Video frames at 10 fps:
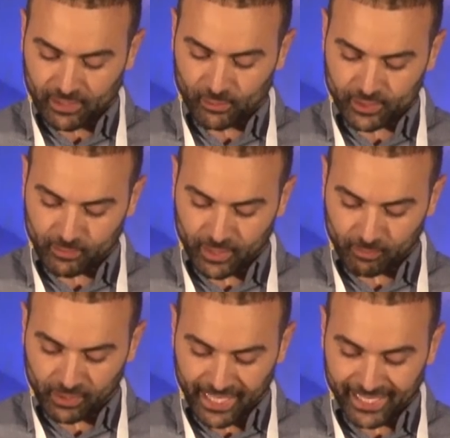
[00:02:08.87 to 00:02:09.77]
It was a bit
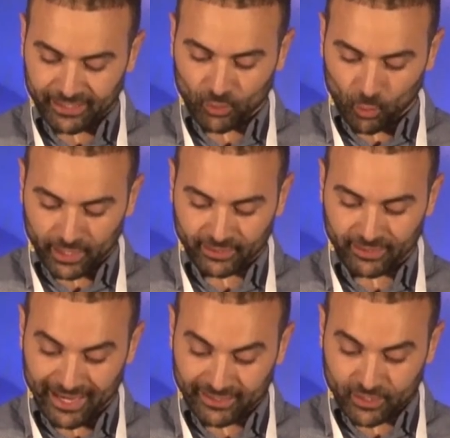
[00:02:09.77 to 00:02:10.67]
plain and quite
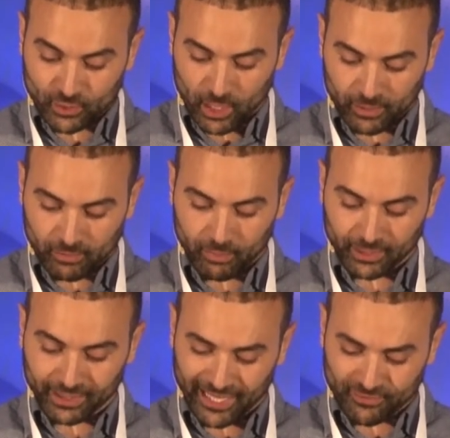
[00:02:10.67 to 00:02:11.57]
non-discrepant, but
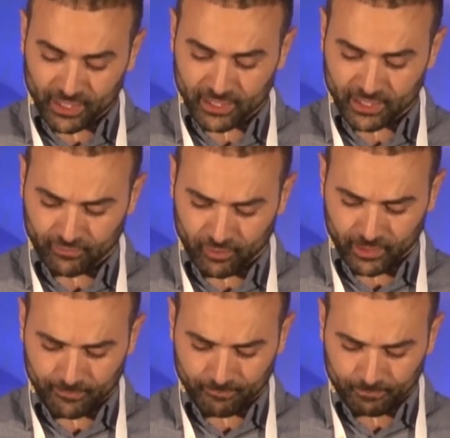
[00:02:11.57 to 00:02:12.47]
life-changing for me.